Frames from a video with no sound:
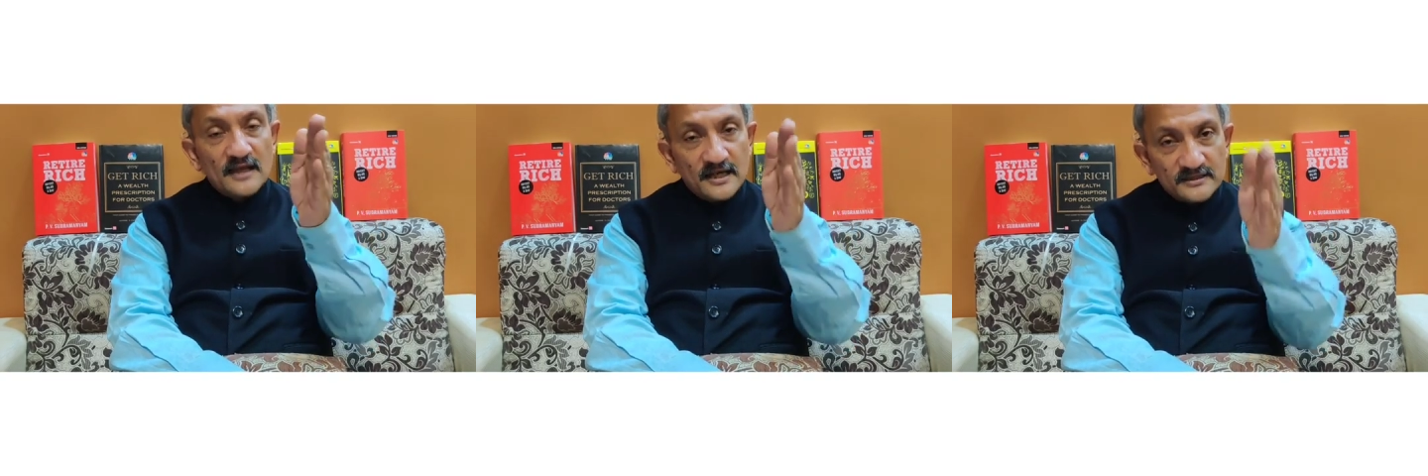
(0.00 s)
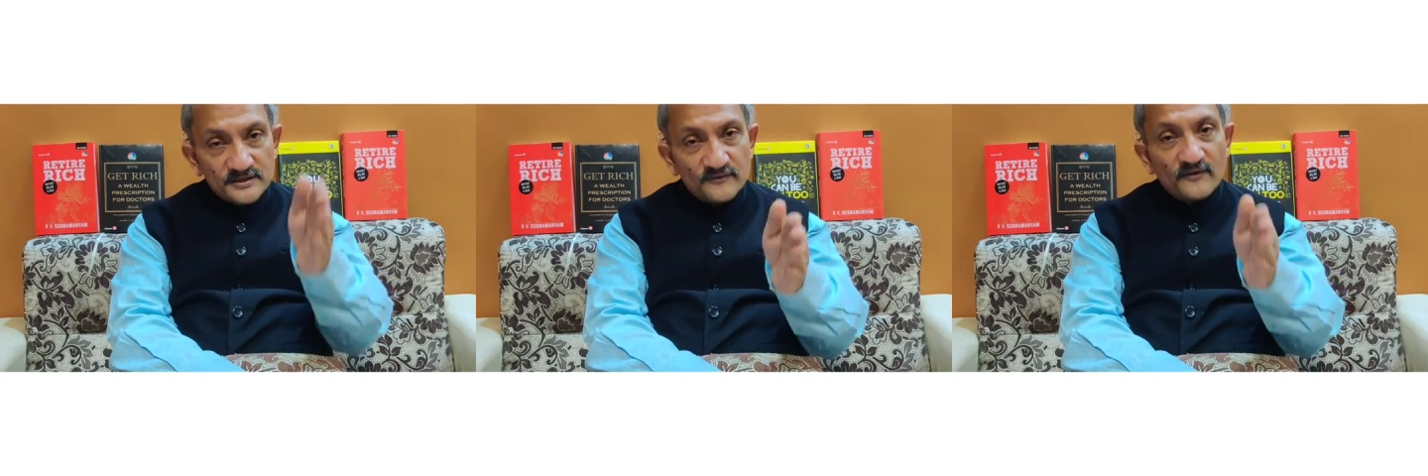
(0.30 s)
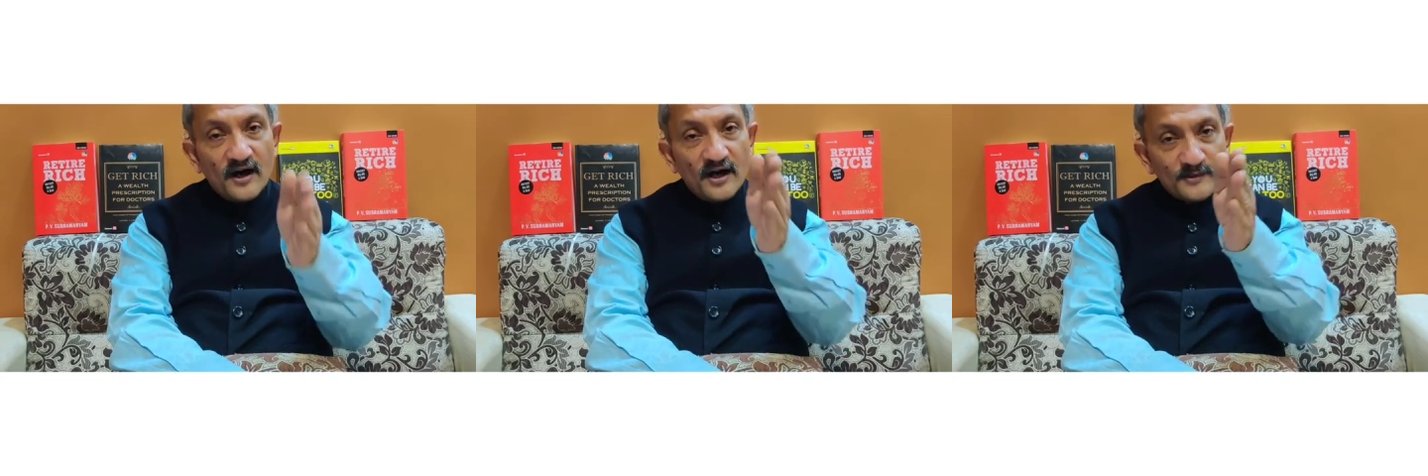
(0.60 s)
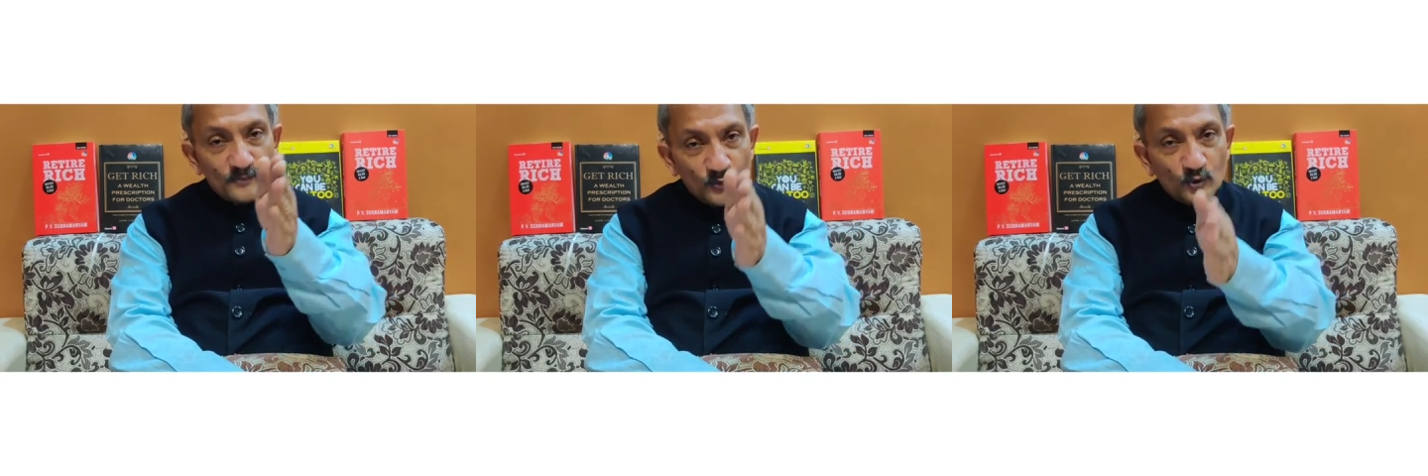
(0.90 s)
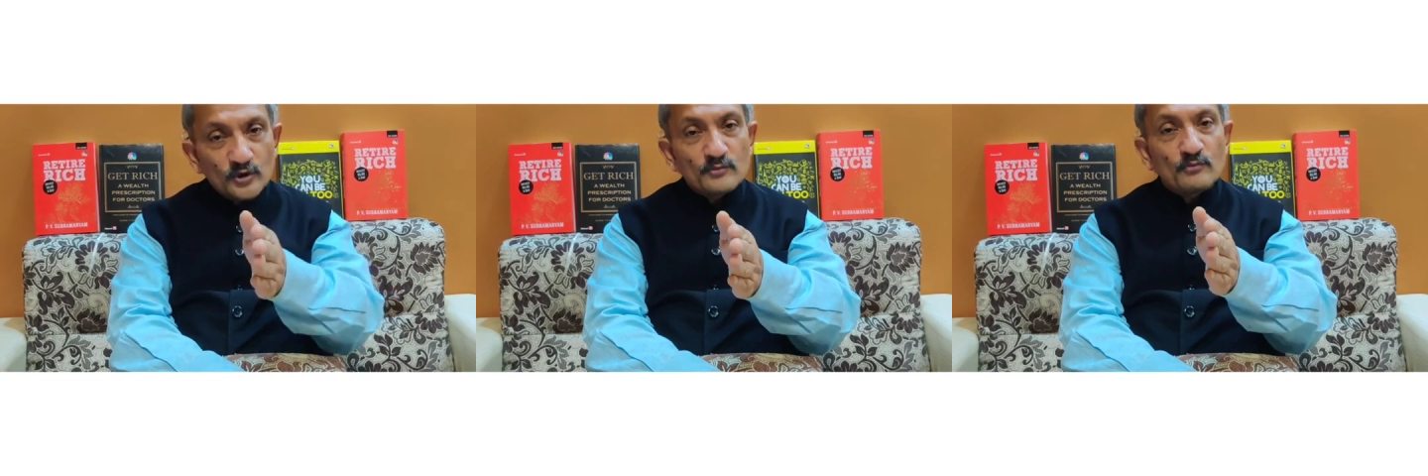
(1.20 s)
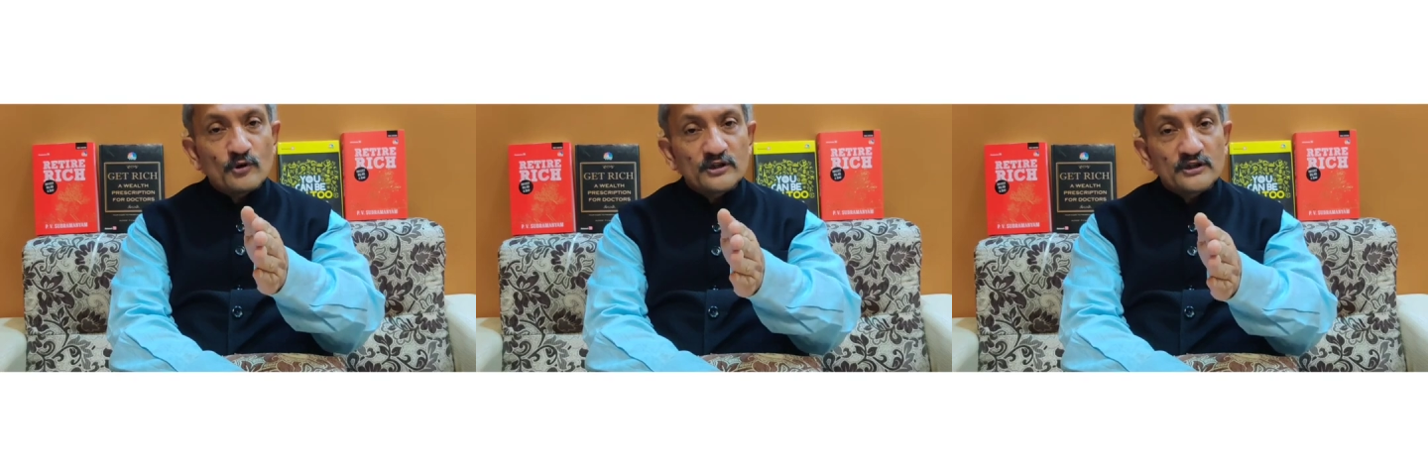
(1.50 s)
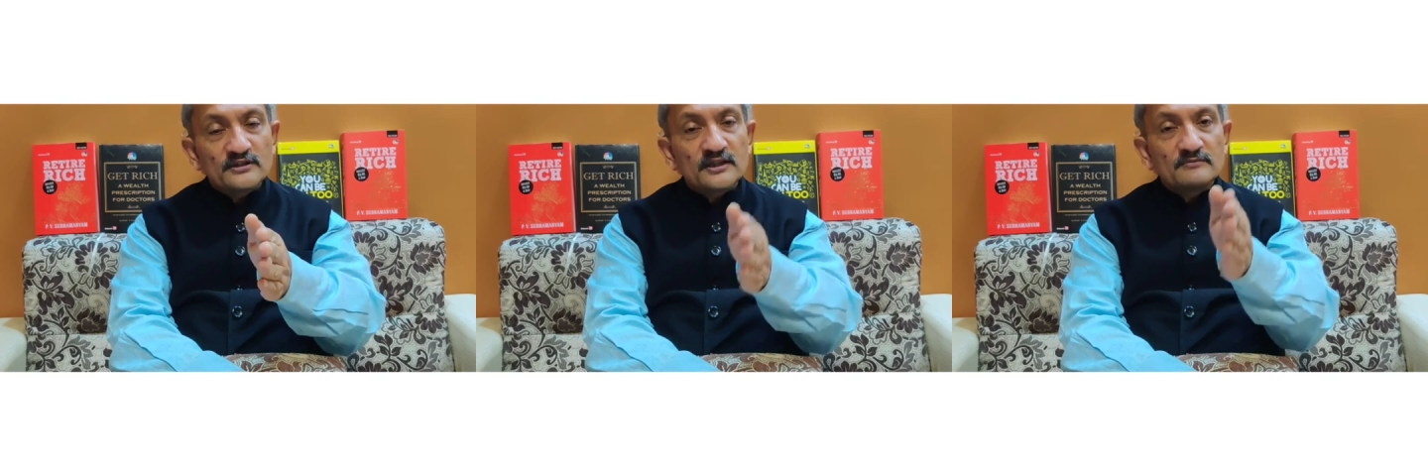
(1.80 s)
that is far more
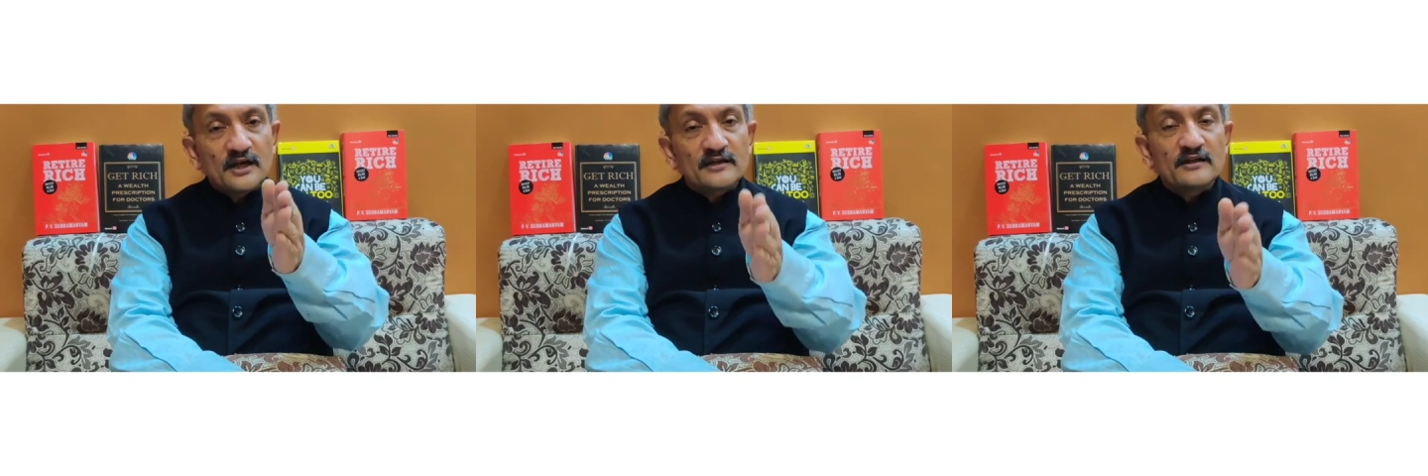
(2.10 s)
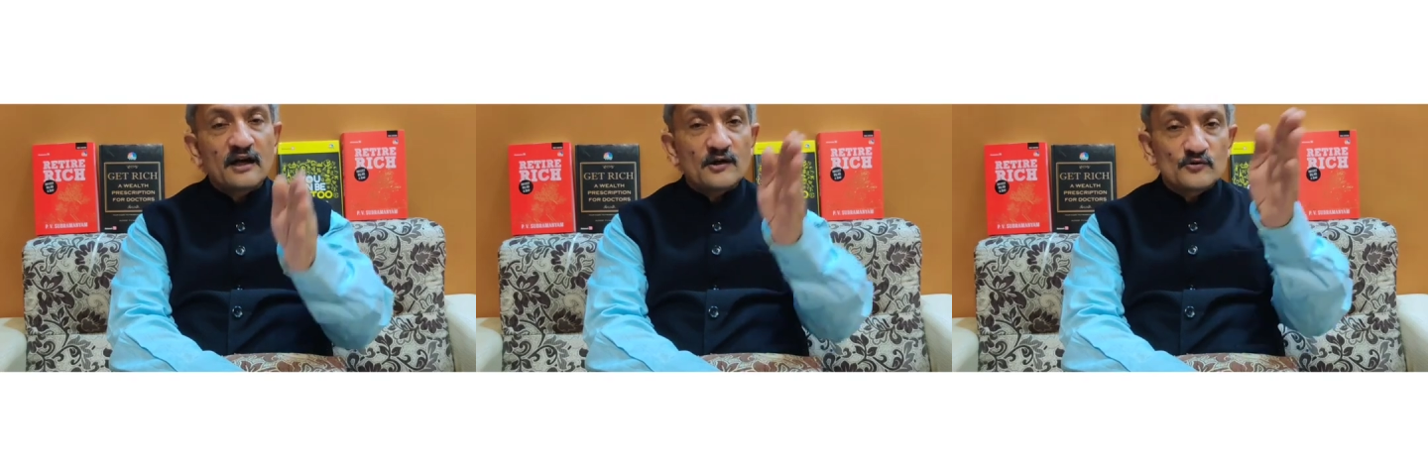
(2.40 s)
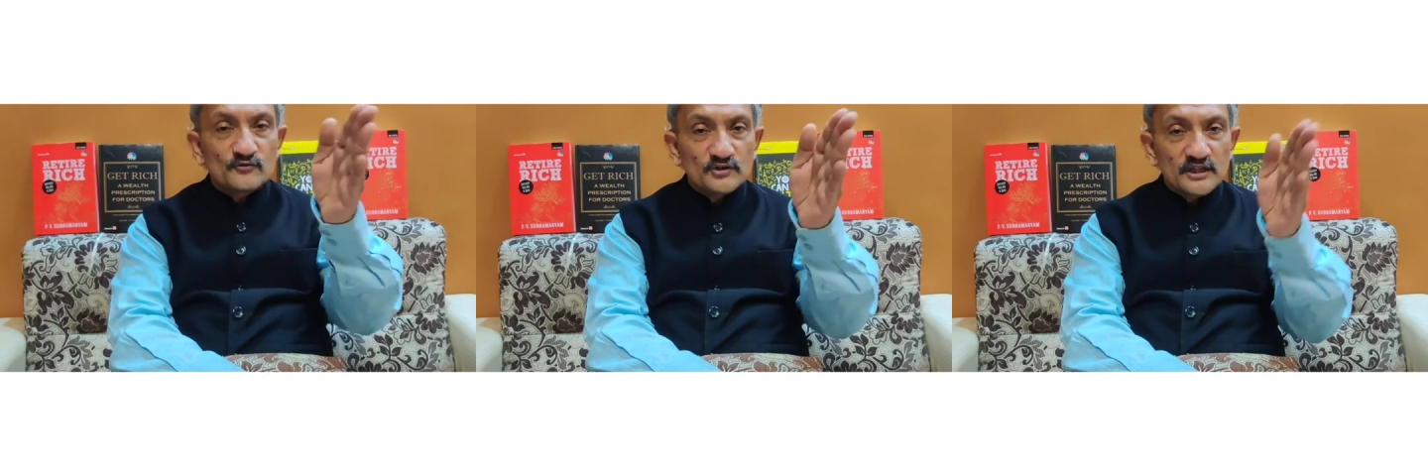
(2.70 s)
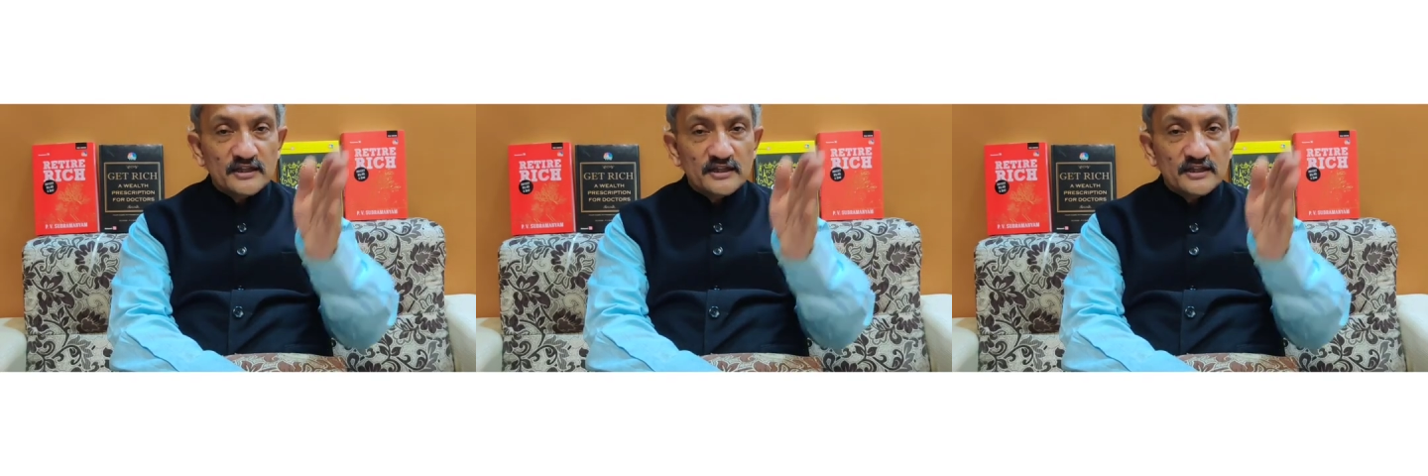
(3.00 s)
important than buying a house for